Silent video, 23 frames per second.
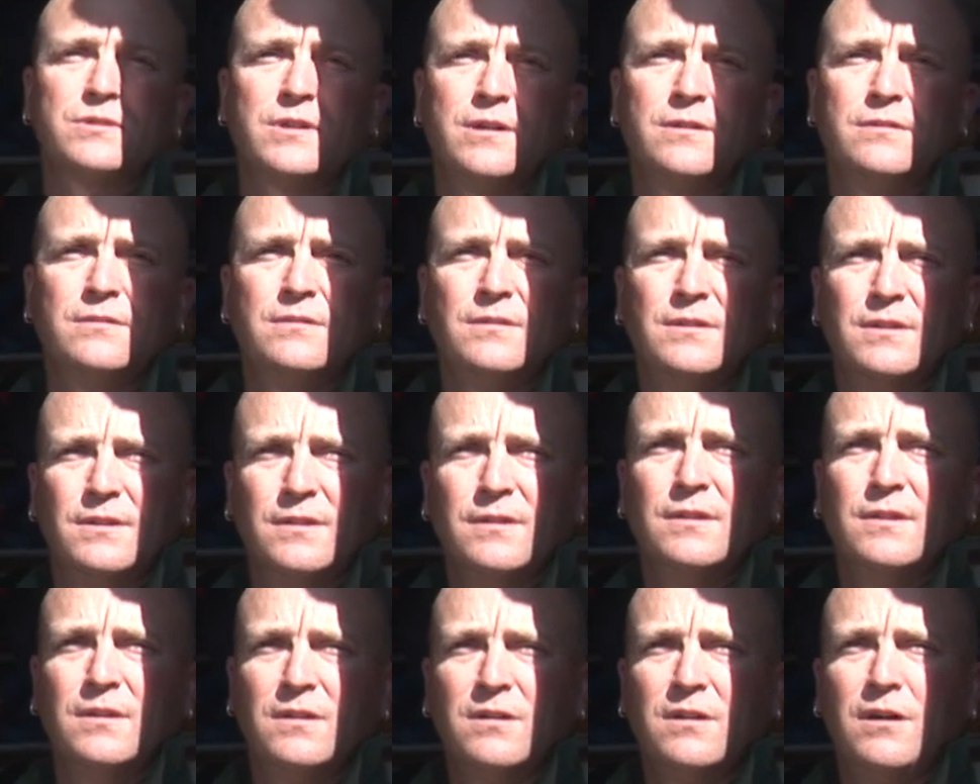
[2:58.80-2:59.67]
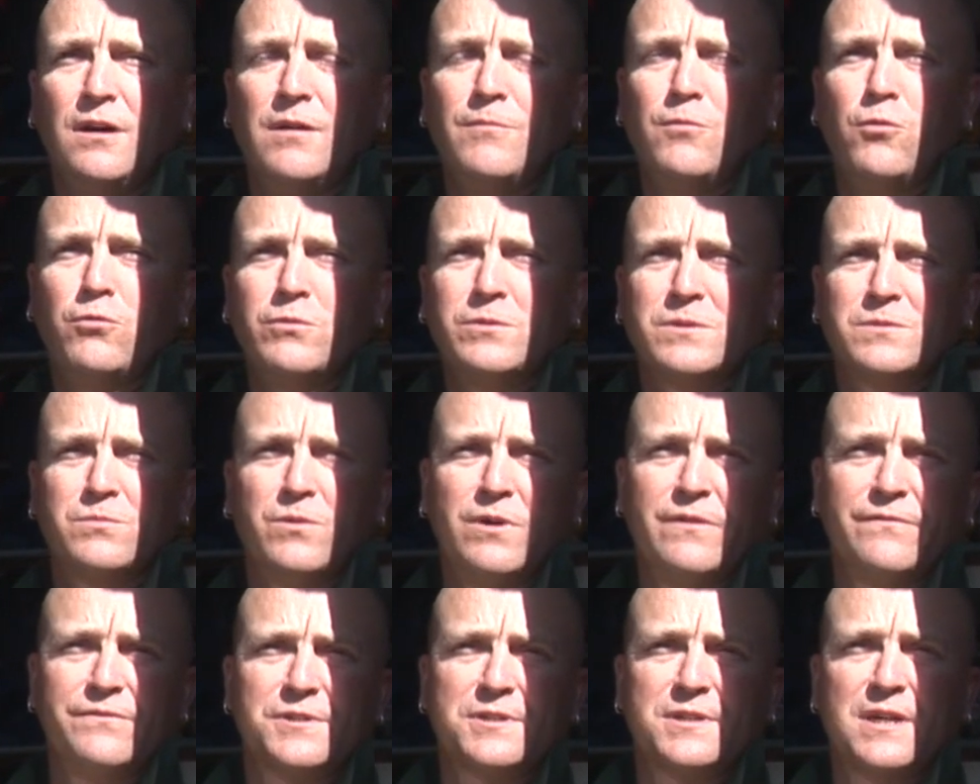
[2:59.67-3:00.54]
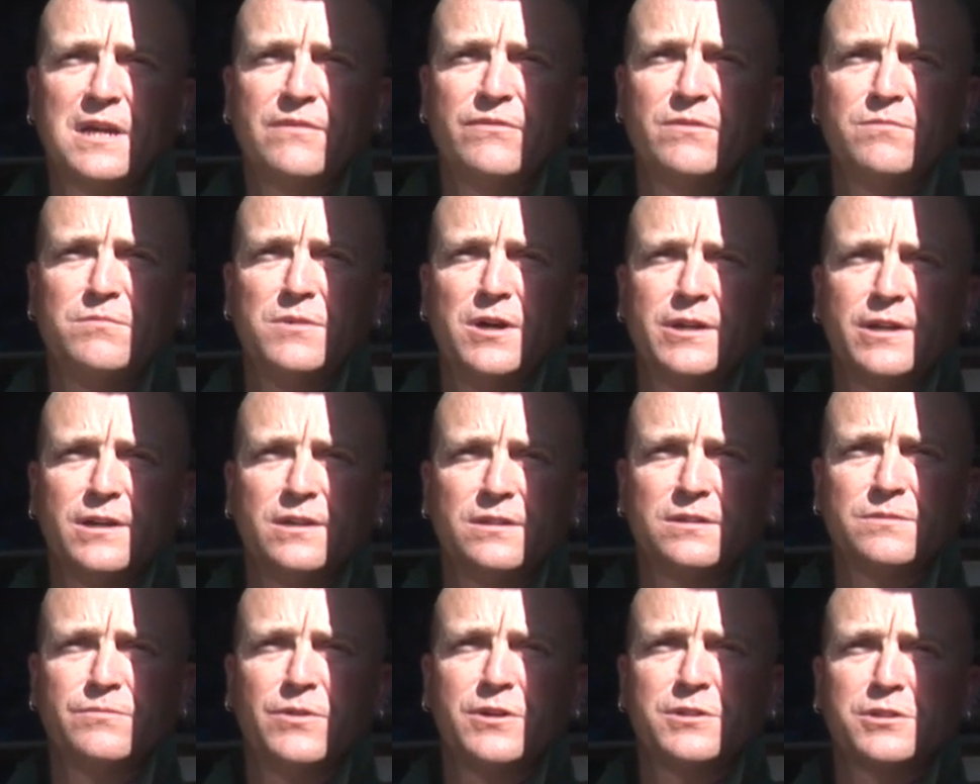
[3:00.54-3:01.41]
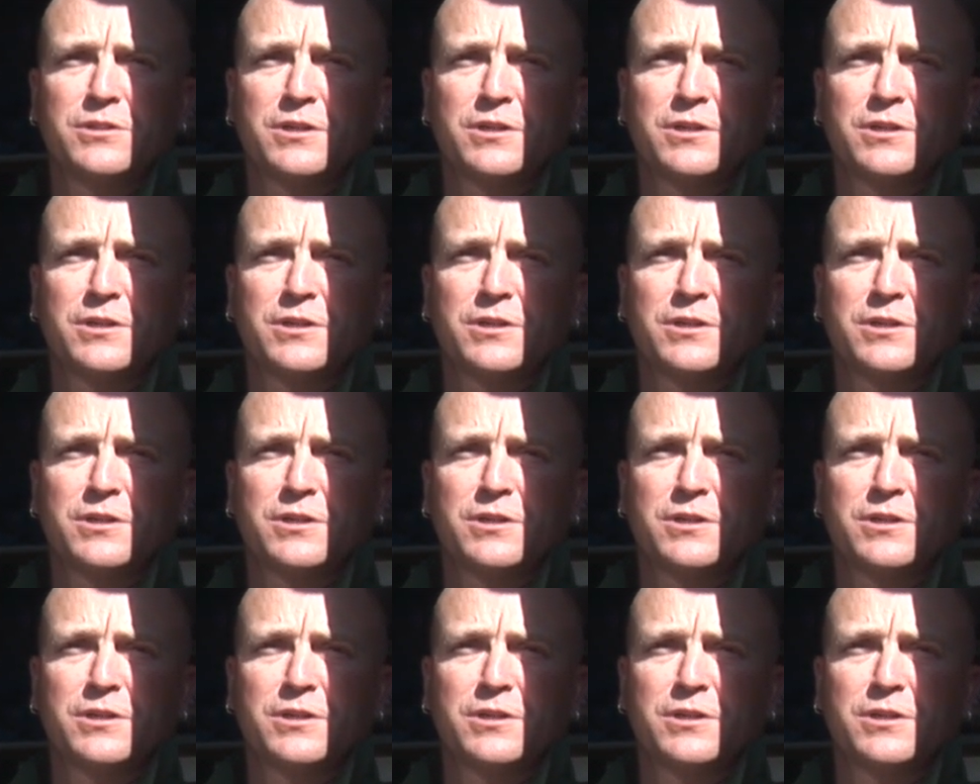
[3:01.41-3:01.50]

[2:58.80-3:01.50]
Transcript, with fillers: So I'm always one for saving money as much